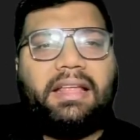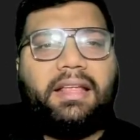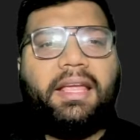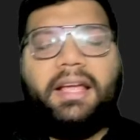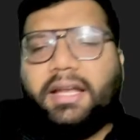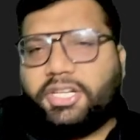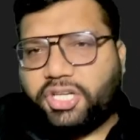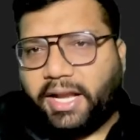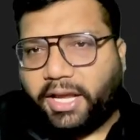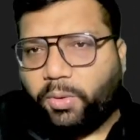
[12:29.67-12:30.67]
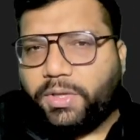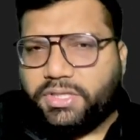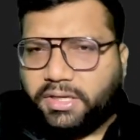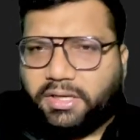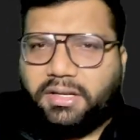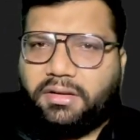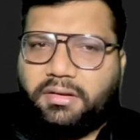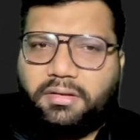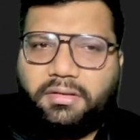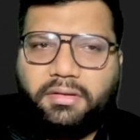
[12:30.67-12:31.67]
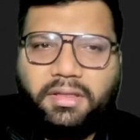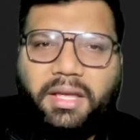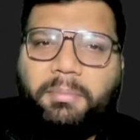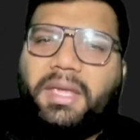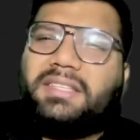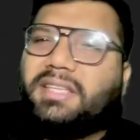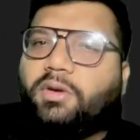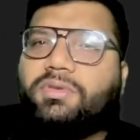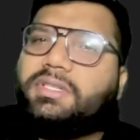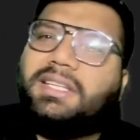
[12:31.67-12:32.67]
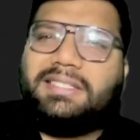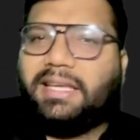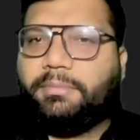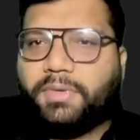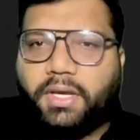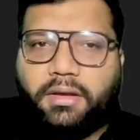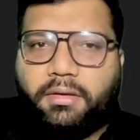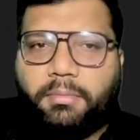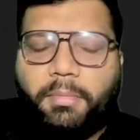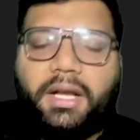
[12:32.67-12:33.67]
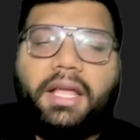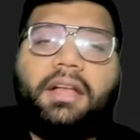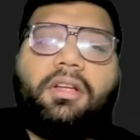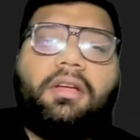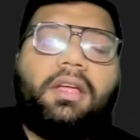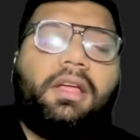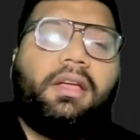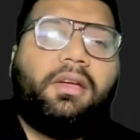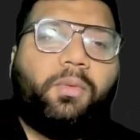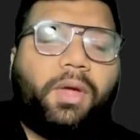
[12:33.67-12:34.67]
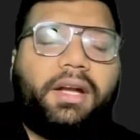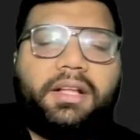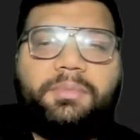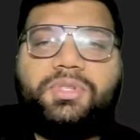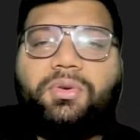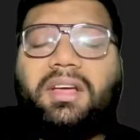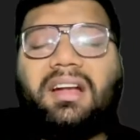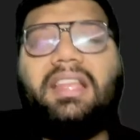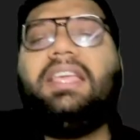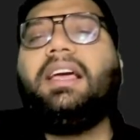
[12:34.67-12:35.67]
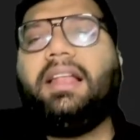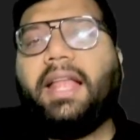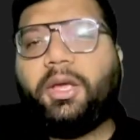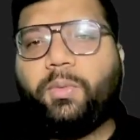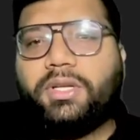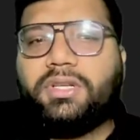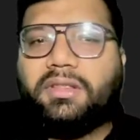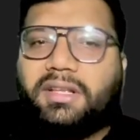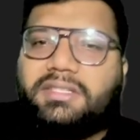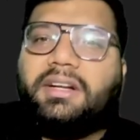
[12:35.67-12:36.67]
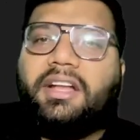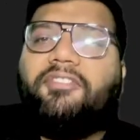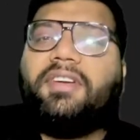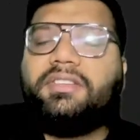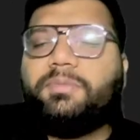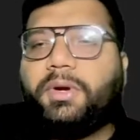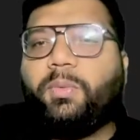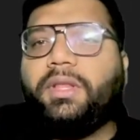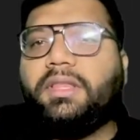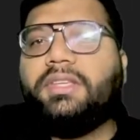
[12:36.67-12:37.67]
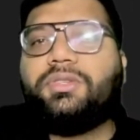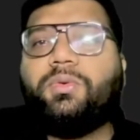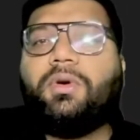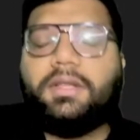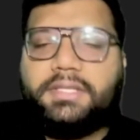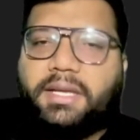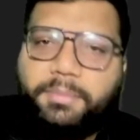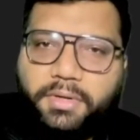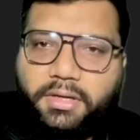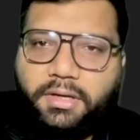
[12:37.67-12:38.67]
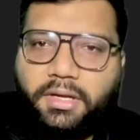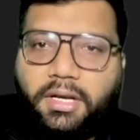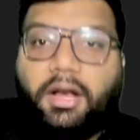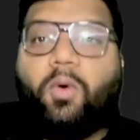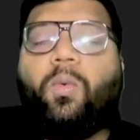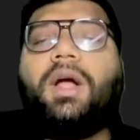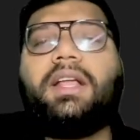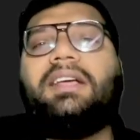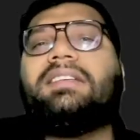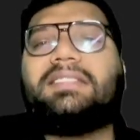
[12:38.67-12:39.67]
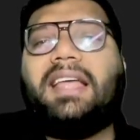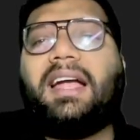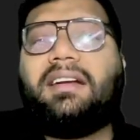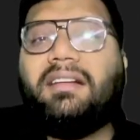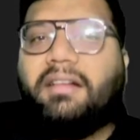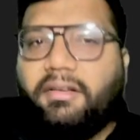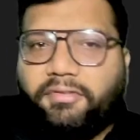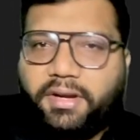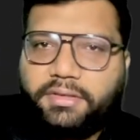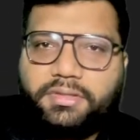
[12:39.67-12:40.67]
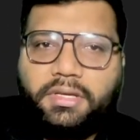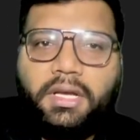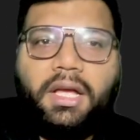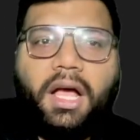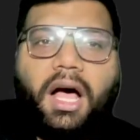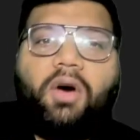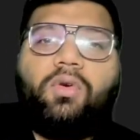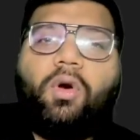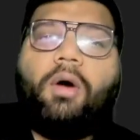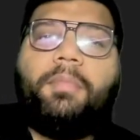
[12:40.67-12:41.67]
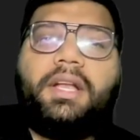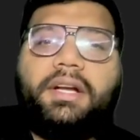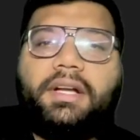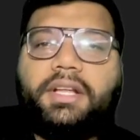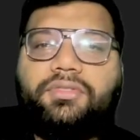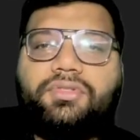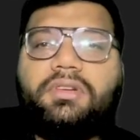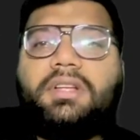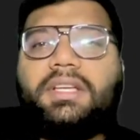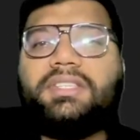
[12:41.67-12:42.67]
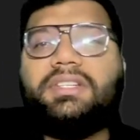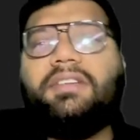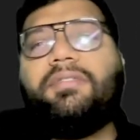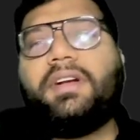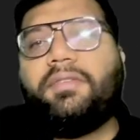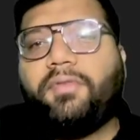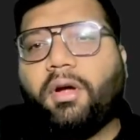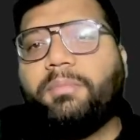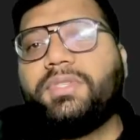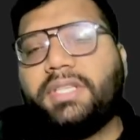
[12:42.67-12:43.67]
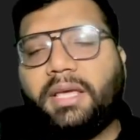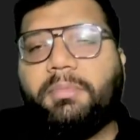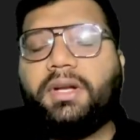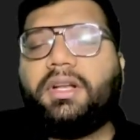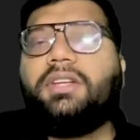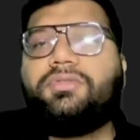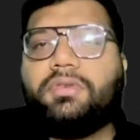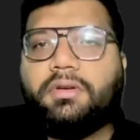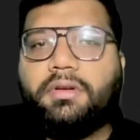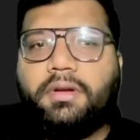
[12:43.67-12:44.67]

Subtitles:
English language here, they may sound the same thing, but in when it comes to your legal language, there is a difference between these two concepts. Now, what is that difference? How common intention is different from same intention?